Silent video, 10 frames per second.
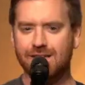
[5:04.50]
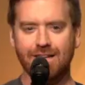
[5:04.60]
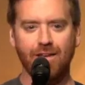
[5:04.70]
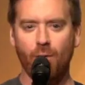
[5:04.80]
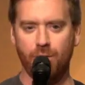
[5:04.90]

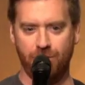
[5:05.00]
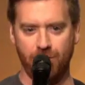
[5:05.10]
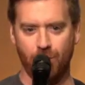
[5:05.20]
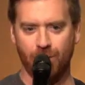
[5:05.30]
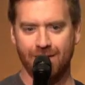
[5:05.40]
not done with
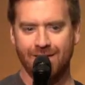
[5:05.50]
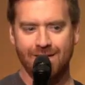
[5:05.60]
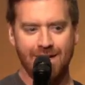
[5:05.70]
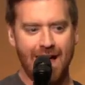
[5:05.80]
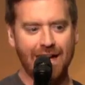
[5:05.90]
you.
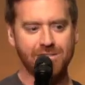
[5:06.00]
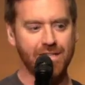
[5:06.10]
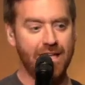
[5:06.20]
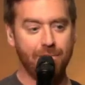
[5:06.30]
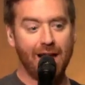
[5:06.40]

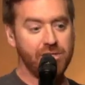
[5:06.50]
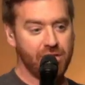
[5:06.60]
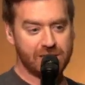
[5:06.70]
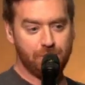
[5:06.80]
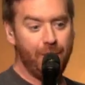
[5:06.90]
actually, he might
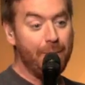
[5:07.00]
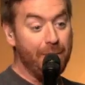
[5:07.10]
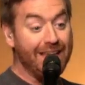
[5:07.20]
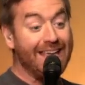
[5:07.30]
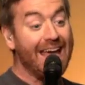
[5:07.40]
just be
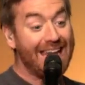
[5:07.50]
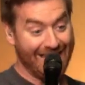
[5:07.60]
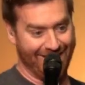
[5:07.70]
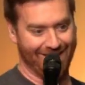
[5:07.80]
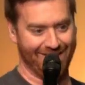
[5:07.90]
beginning
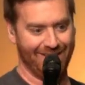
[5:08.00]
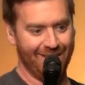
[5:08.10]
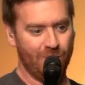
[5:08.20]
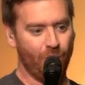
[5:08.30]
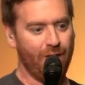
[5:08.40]

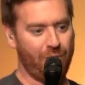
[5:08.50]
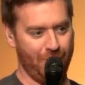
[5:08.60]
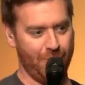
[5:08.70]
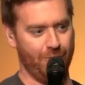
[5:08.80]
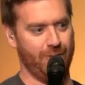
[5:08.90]
with you.